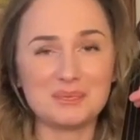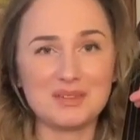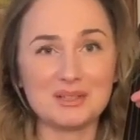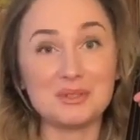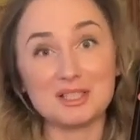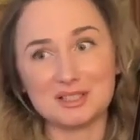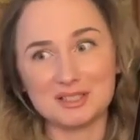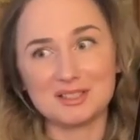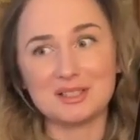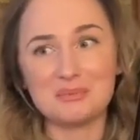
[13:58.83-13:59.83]
and you can
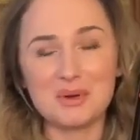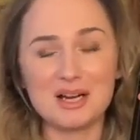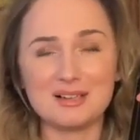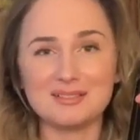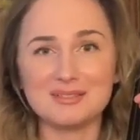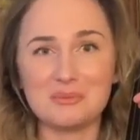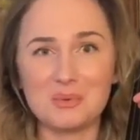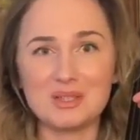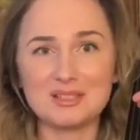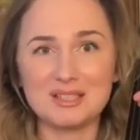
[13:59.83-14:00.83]
compare,
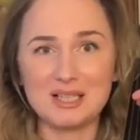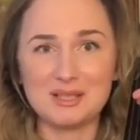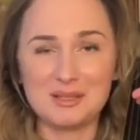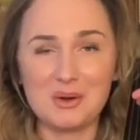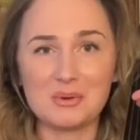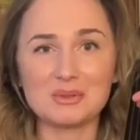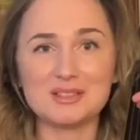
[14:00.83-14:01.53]
was that note